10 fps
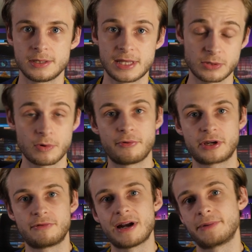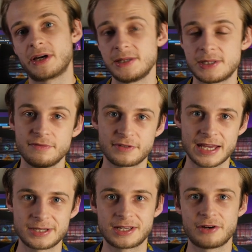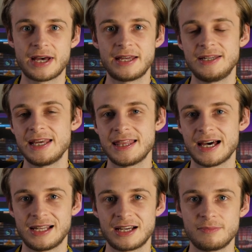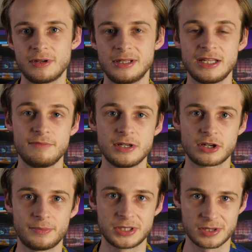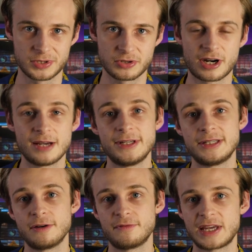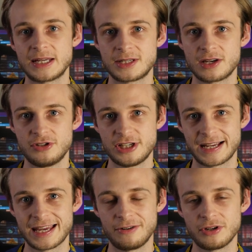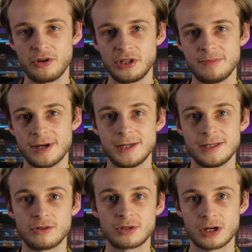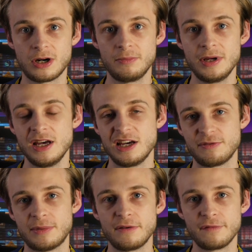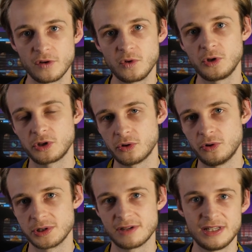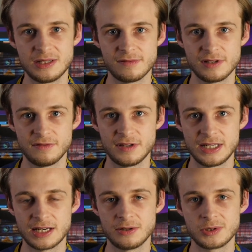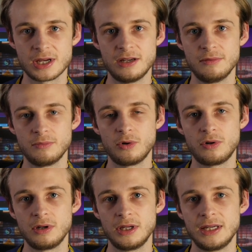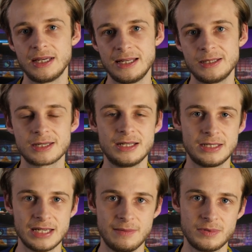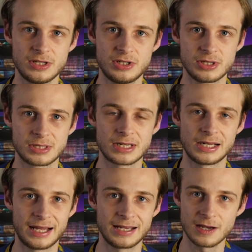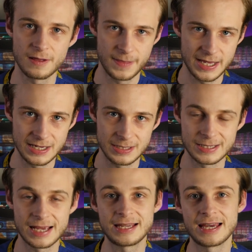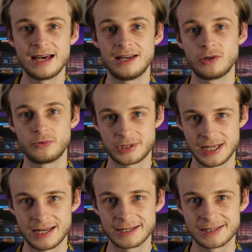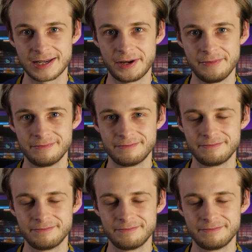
So that's where we're going to wrap, guys. Don't forget to go ahead and hit that like button, leave me a comment, subscribe, and don't forget to go and check out ollieburton.com for my full course of interview videos and more hints and tips just like these. Take care, and I will see you next time.